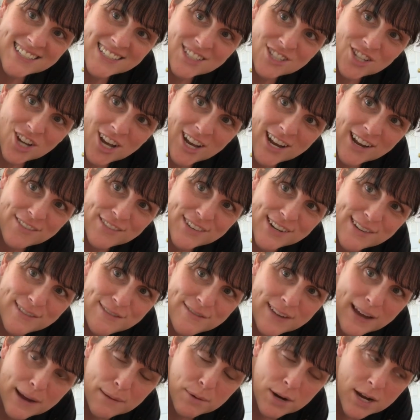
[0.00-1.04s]
did not have enough
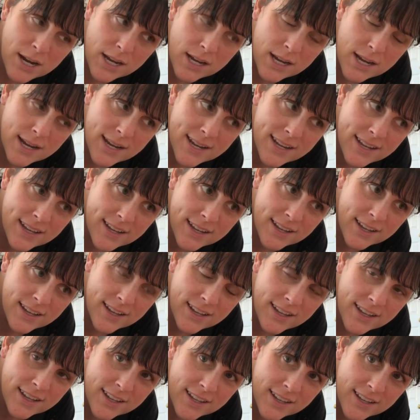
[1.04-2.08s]
fabric,
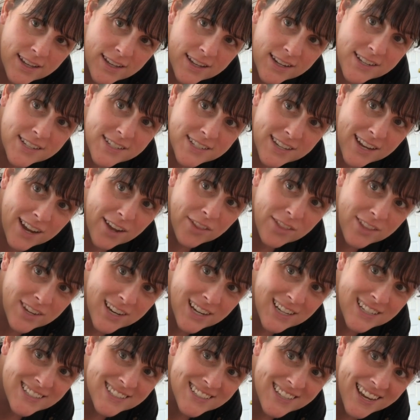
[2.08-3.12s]
it is now the
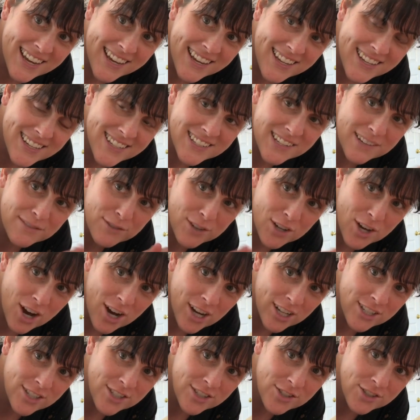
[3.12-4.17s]
next day because I've
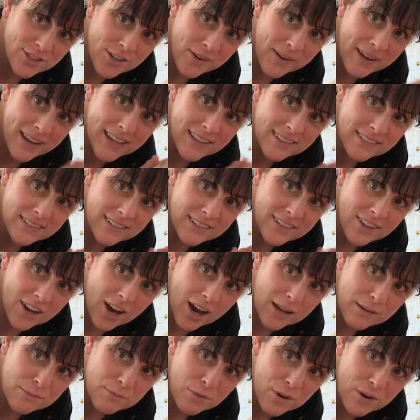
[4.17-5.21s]
gone to Joann's,
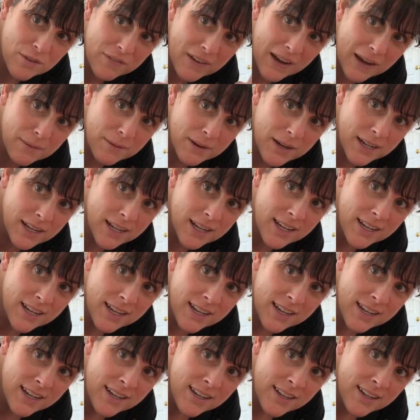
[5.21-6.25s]
gotten more fabric,
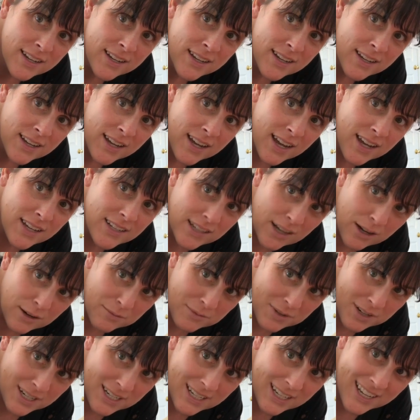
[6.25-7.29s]
and now
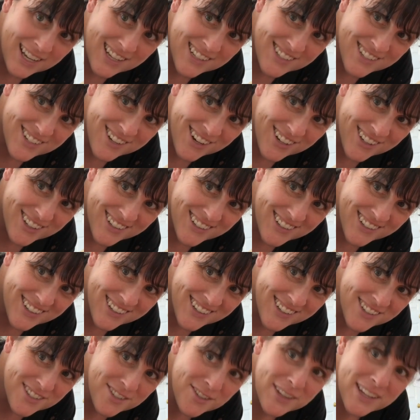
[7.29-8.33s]
I'm ready to get started.
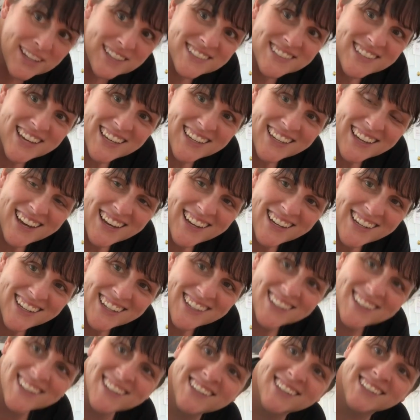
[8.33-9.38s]
So let's get
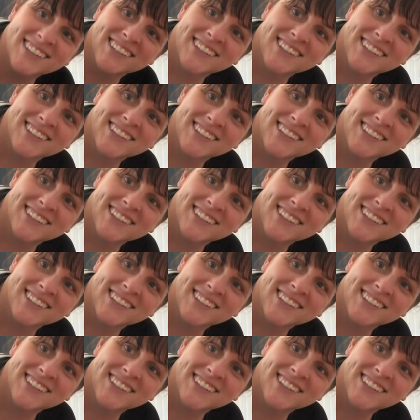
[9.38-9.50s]
cutting.